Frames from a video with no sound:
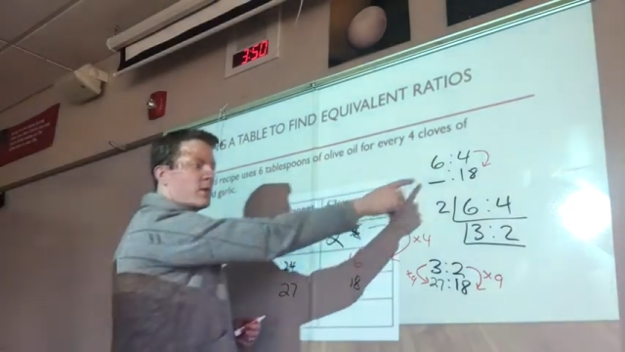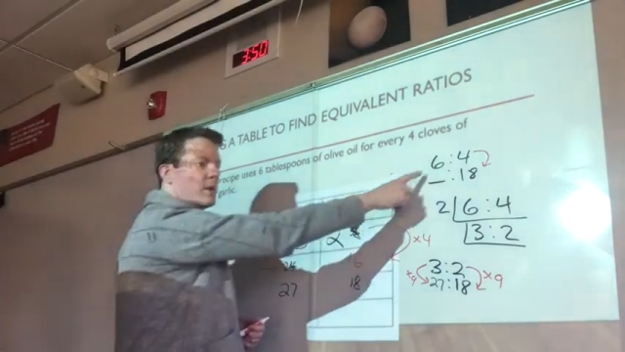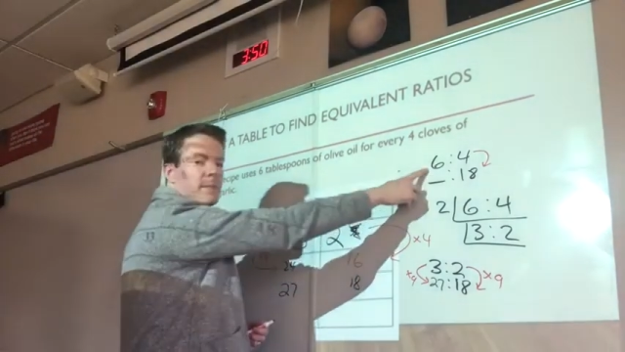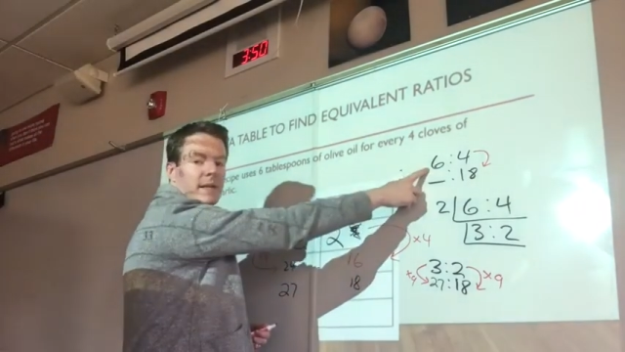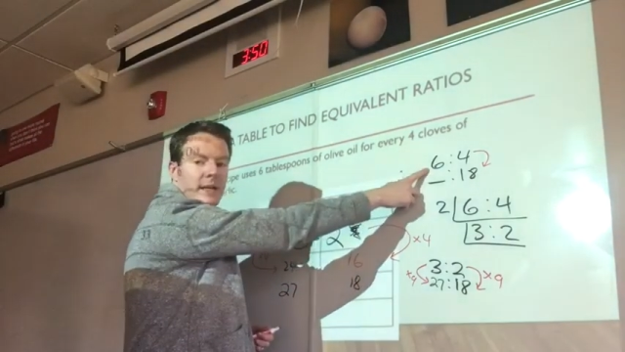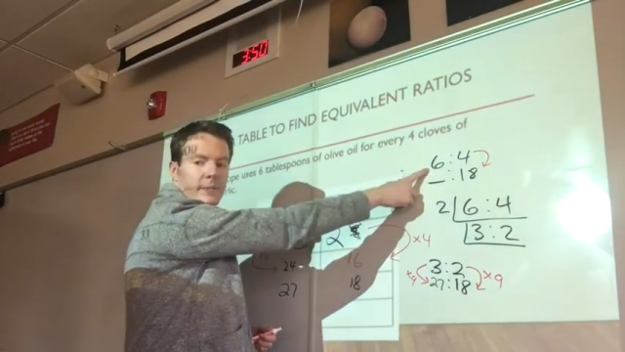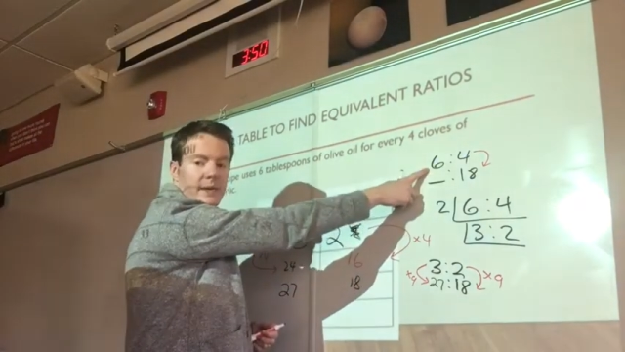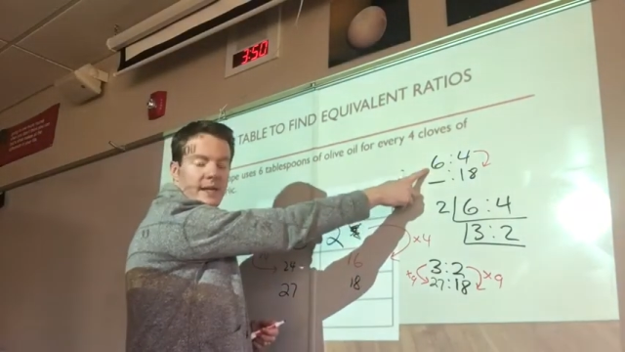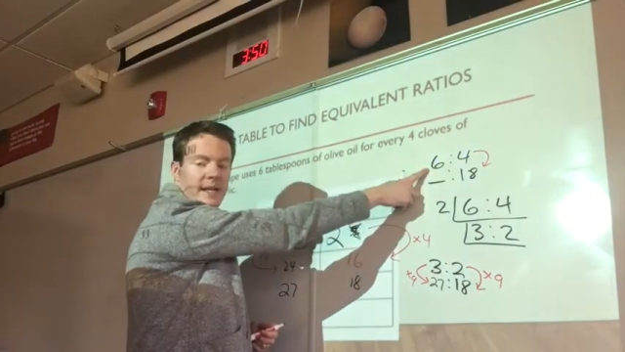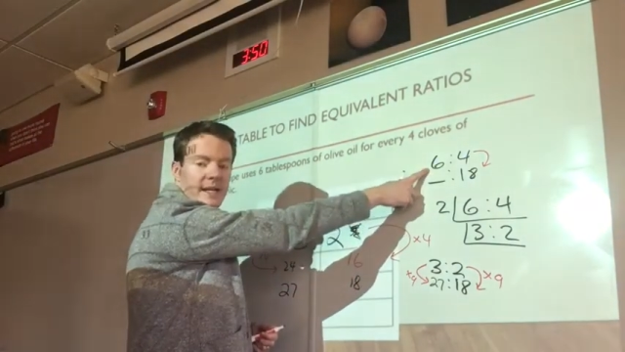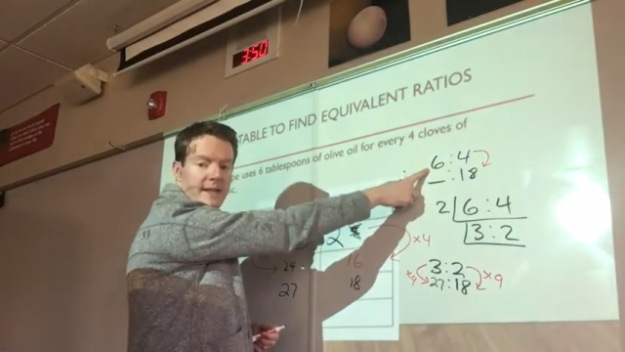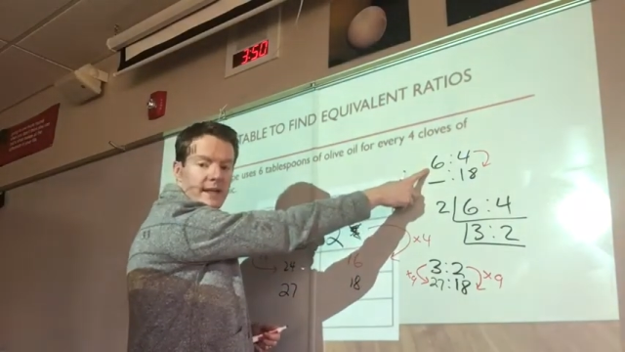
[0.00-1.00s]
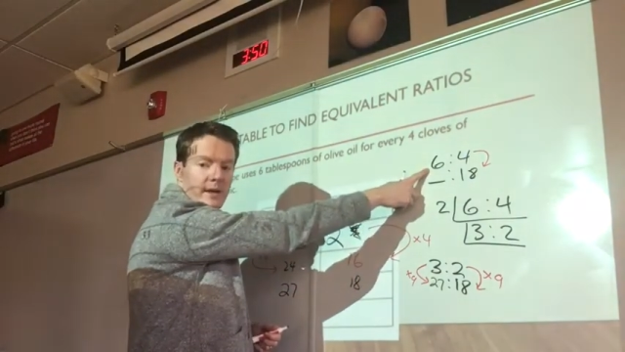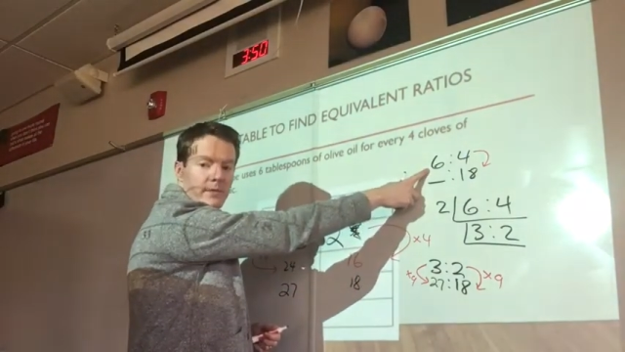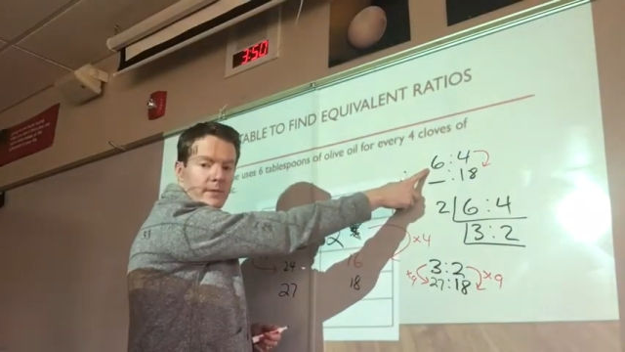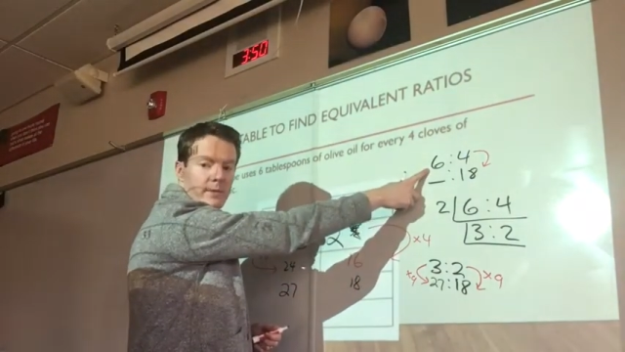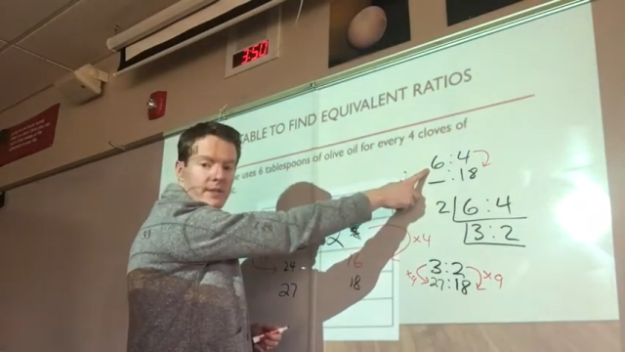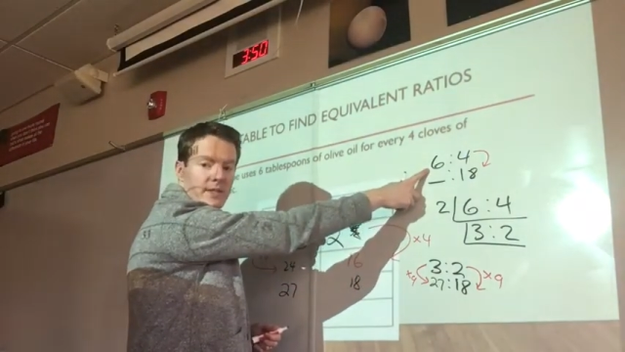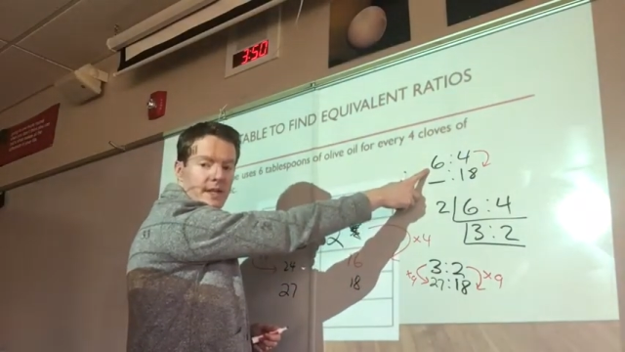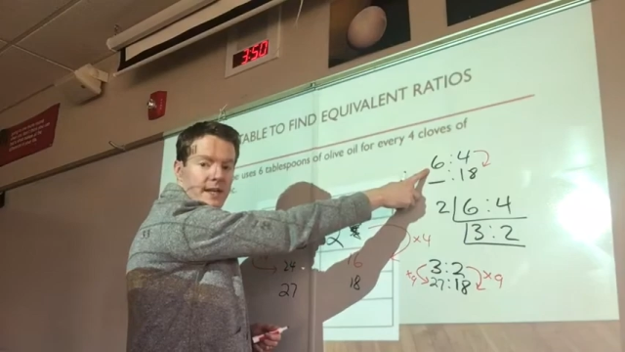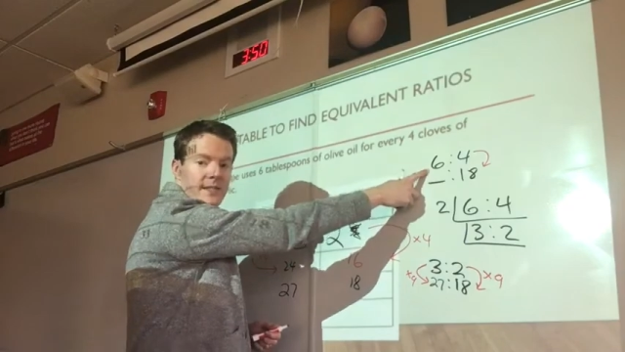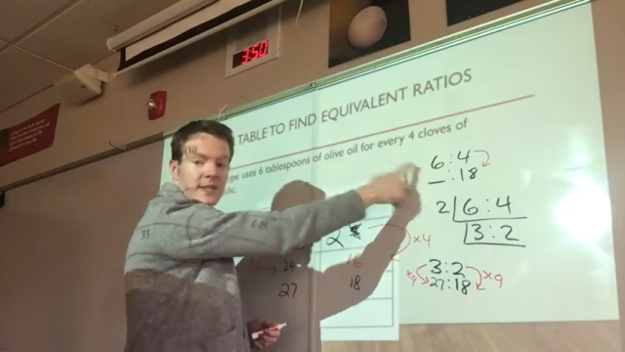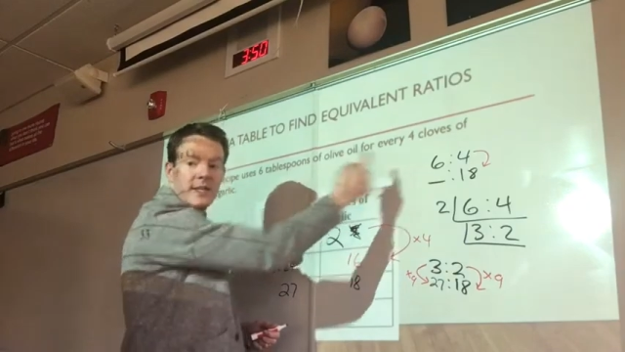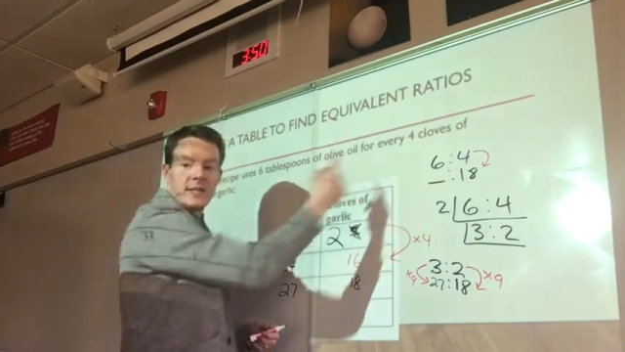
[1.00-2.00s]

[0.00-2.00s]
have been able to get there from 6.